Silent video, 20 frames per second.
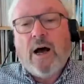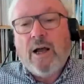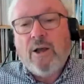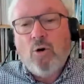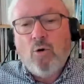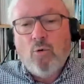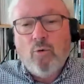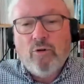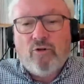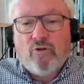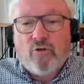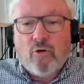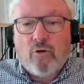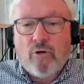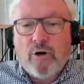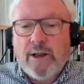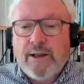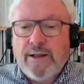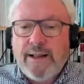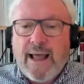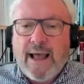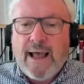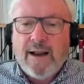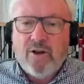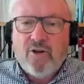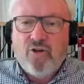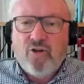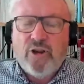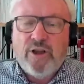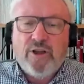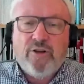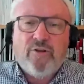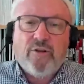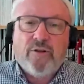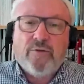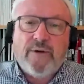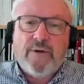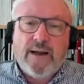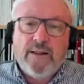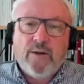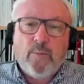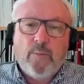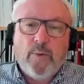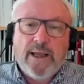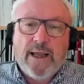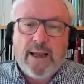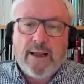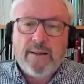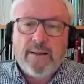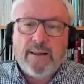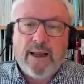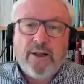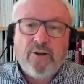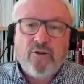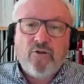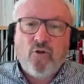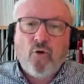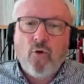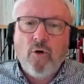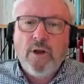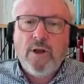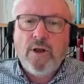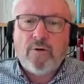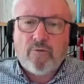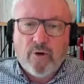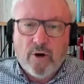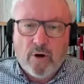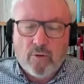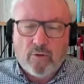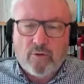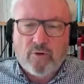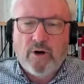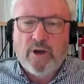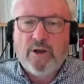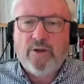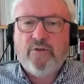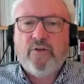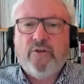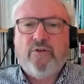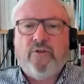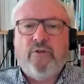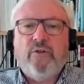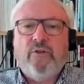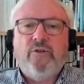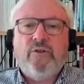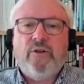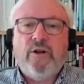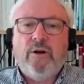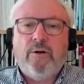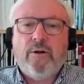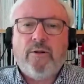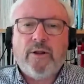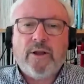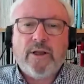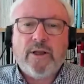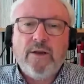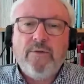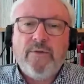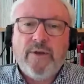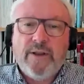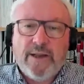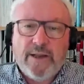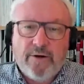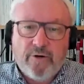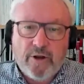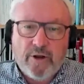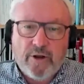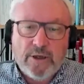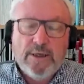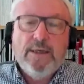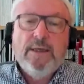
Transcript: I always draw an analogy to the fact that we had that toilet roll crisis at the start of the COVID era.